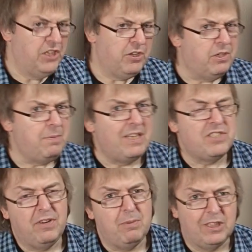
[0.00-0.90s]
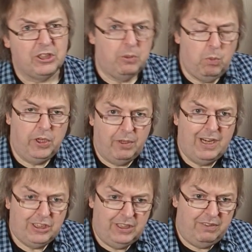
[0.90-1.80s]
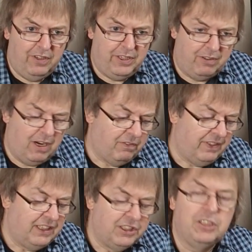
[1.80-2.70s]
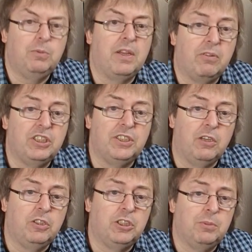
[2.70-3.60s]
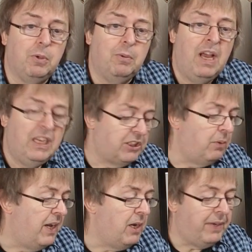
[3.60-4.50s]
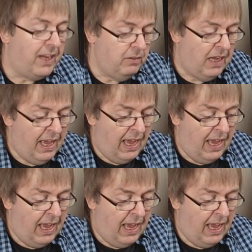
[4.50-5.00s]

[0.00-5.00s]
So it depends very much on what you're actually photographing as to whether it's noticeable. So here we go.